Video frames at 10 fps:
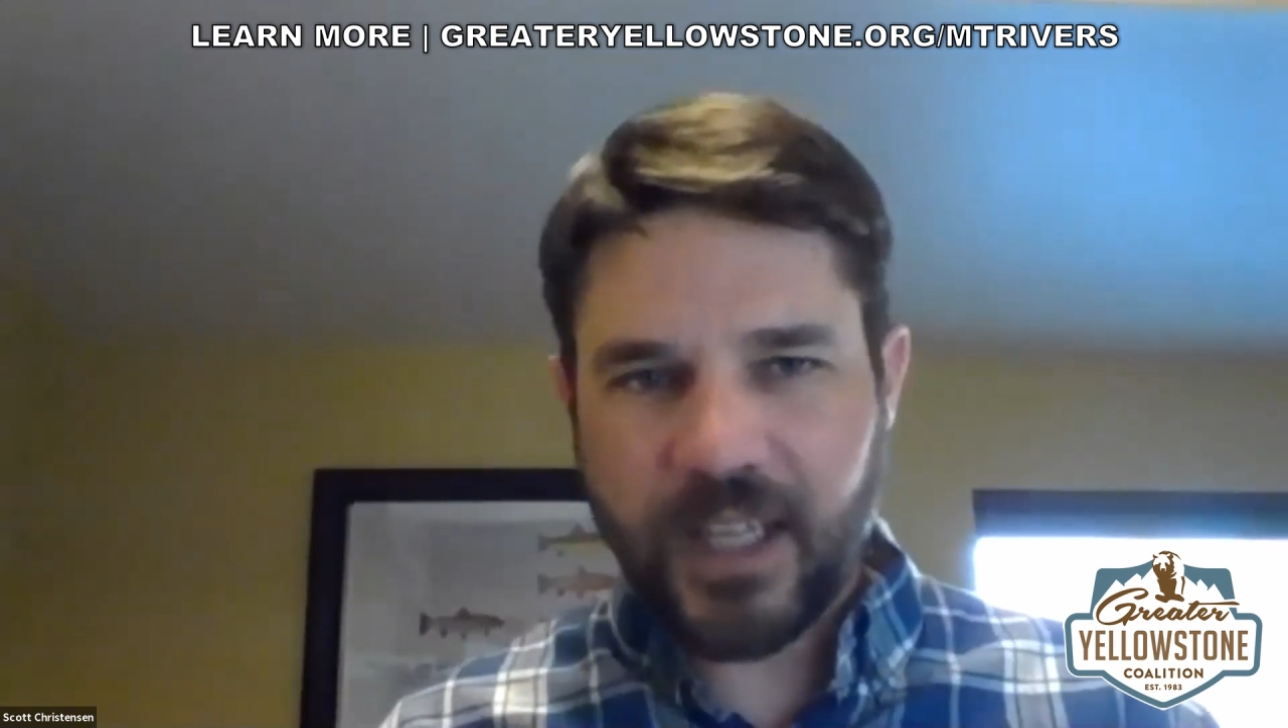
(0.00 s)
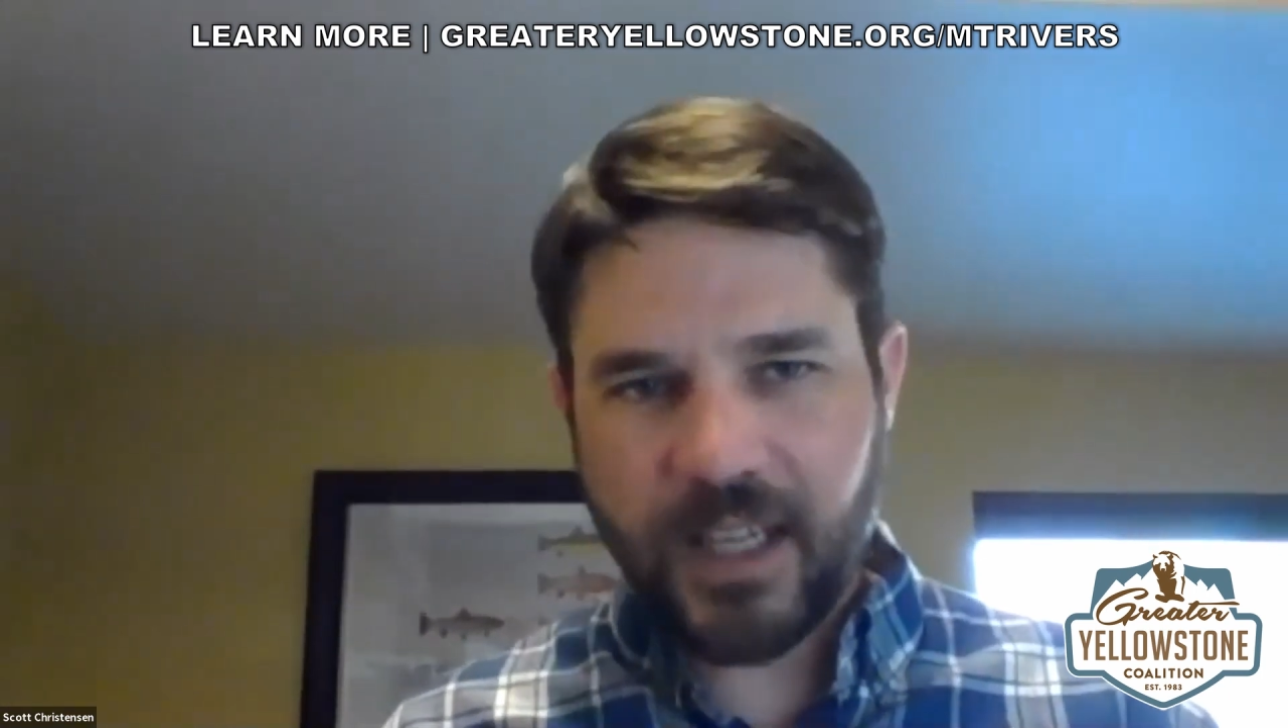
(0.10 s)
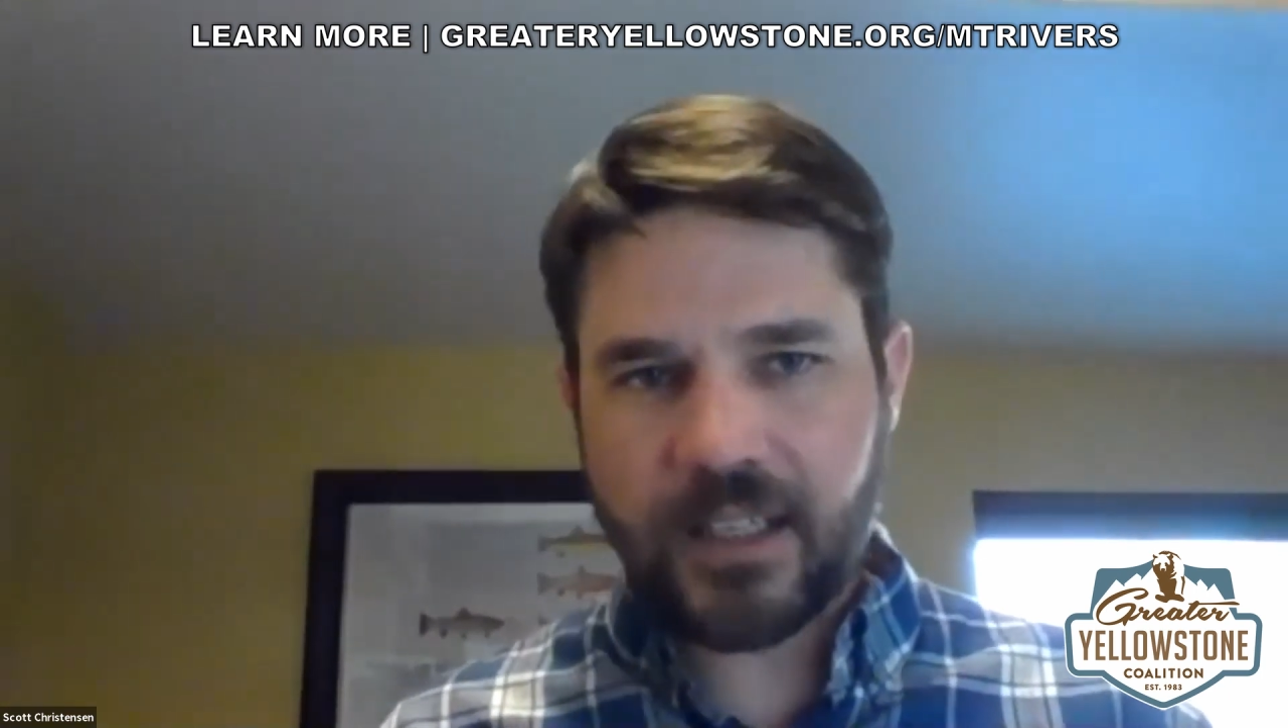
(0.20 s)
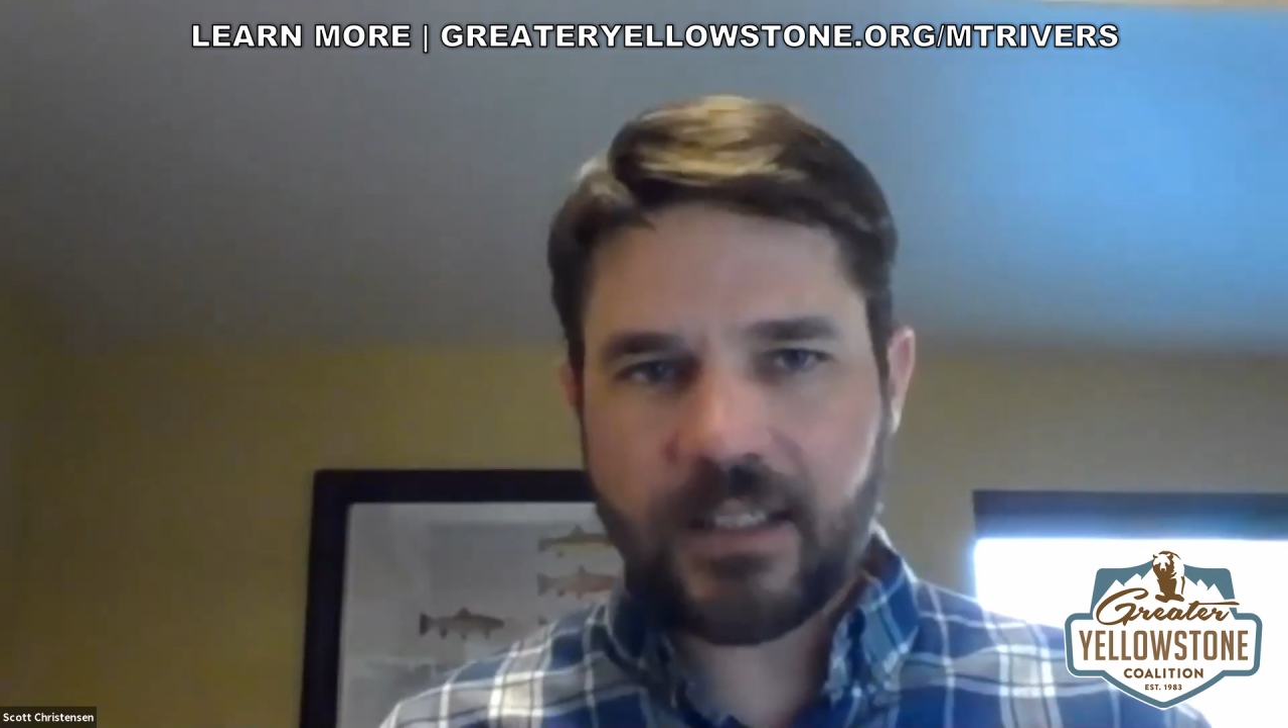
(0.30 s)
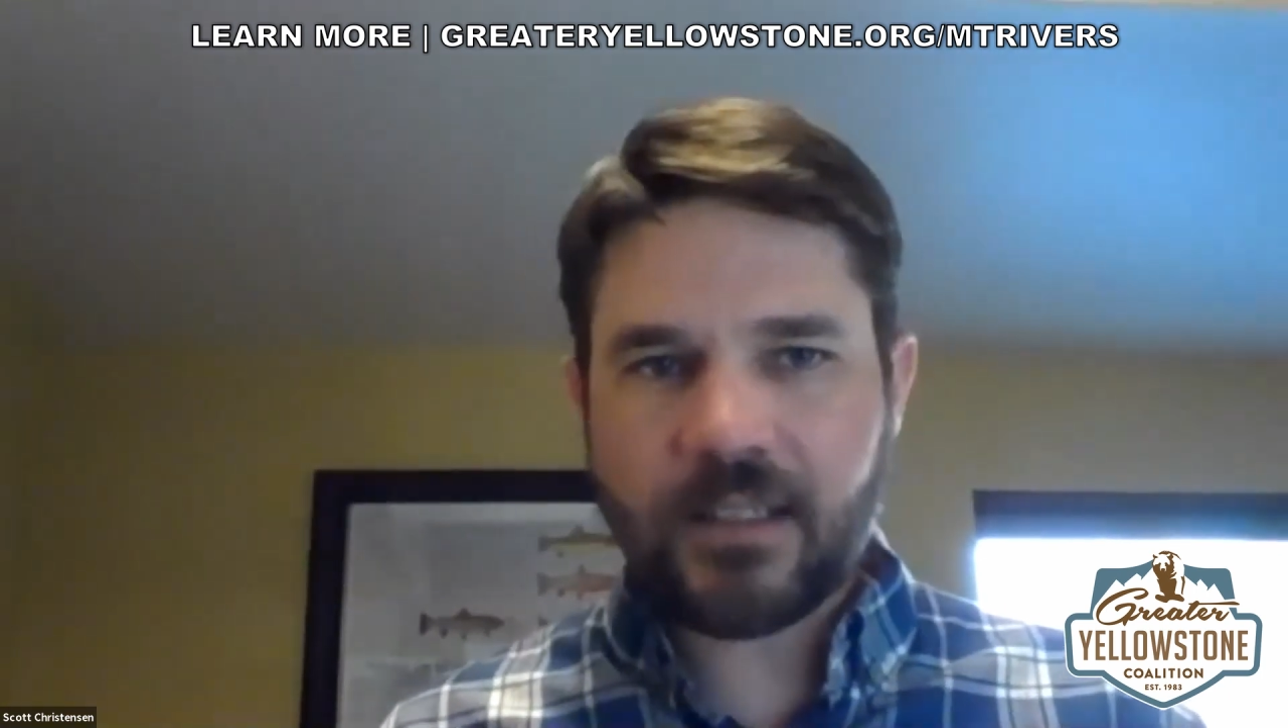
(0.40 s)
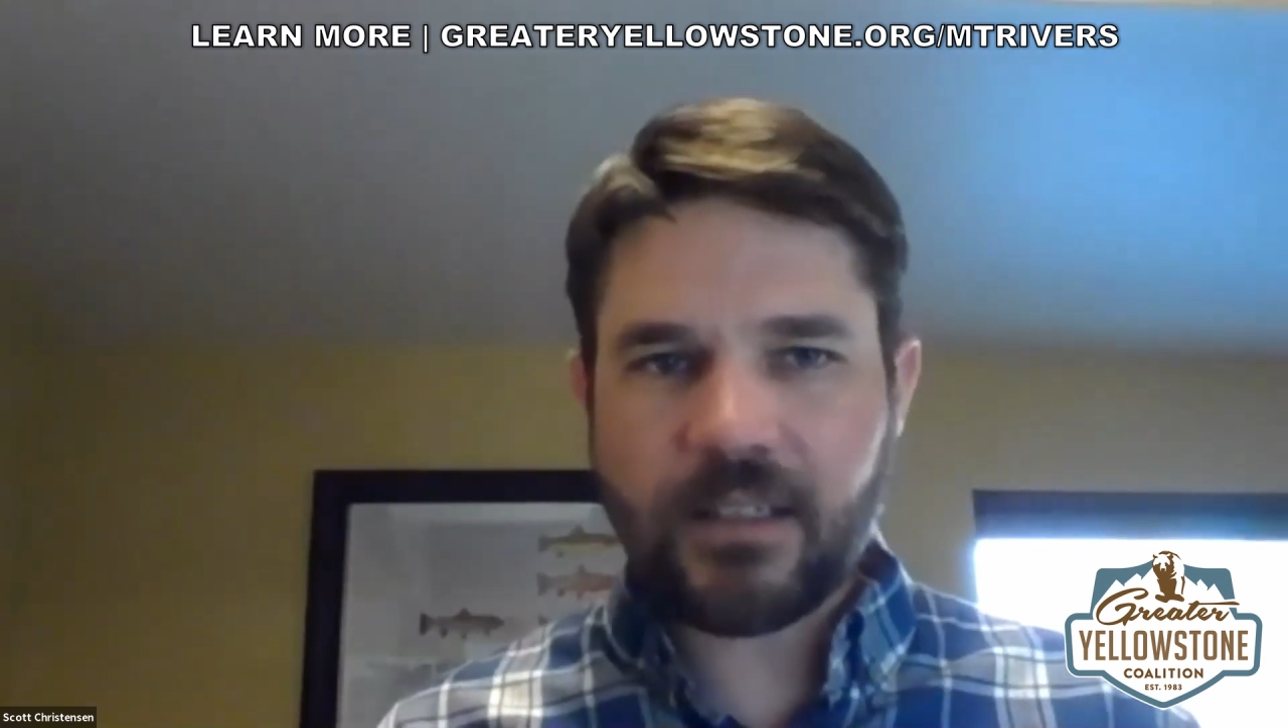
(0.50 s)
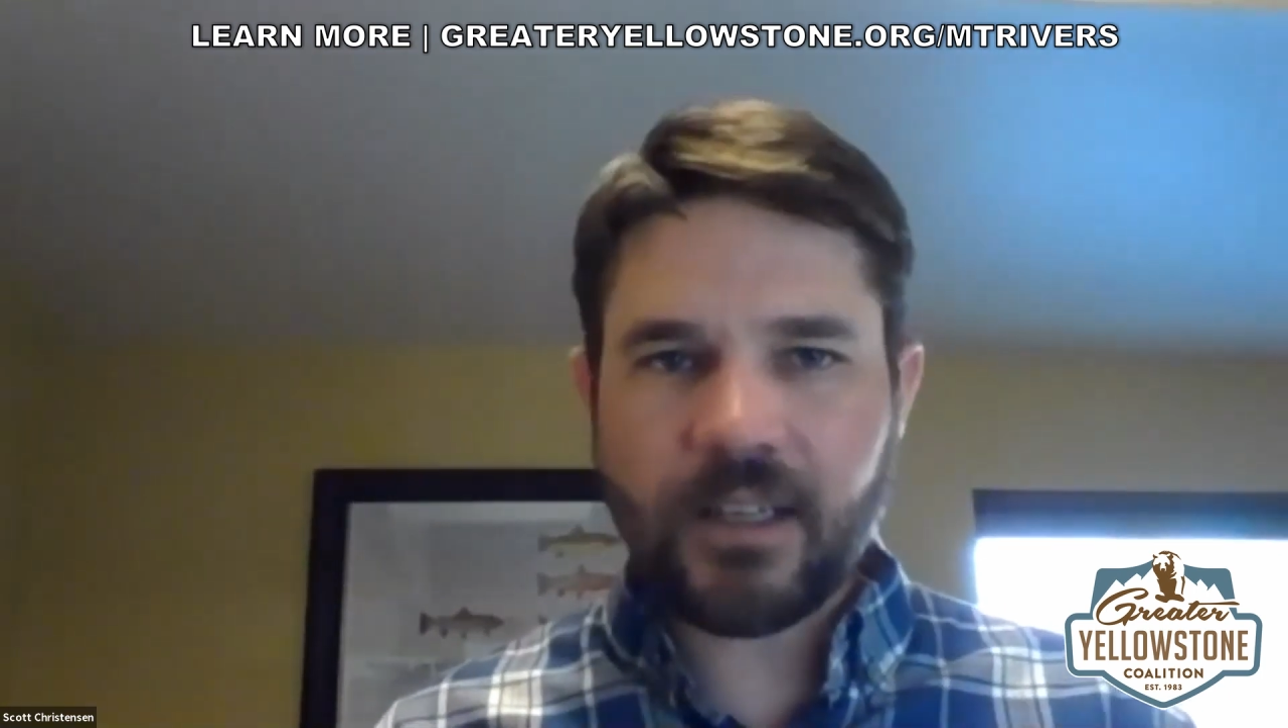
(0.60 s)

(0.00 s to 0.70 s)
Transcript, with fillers: Daines